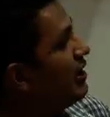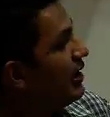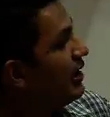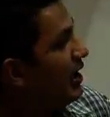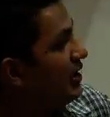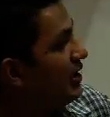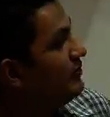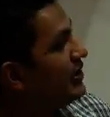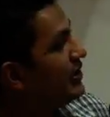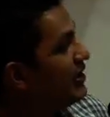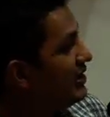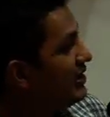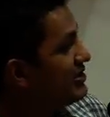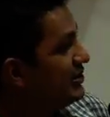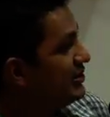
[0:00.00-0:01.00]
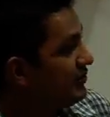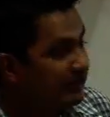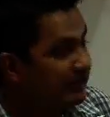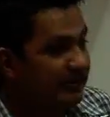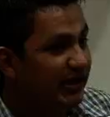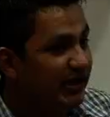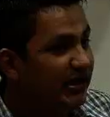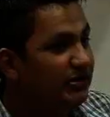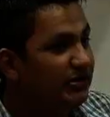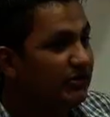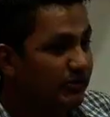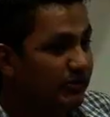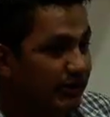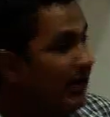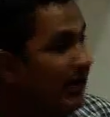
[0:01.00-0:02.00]
and whether it's a green
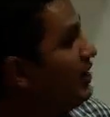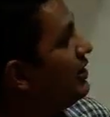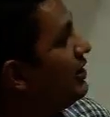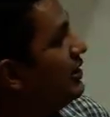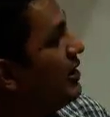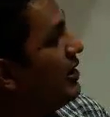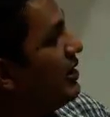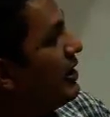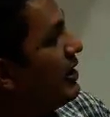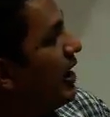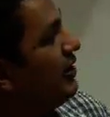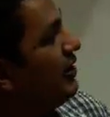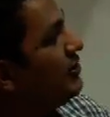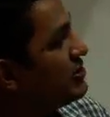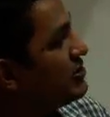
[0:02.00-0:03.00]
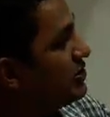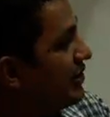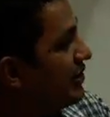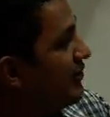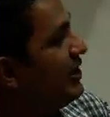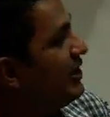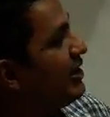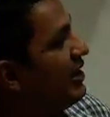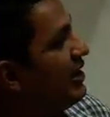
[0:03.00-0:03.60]
or red, and also the critical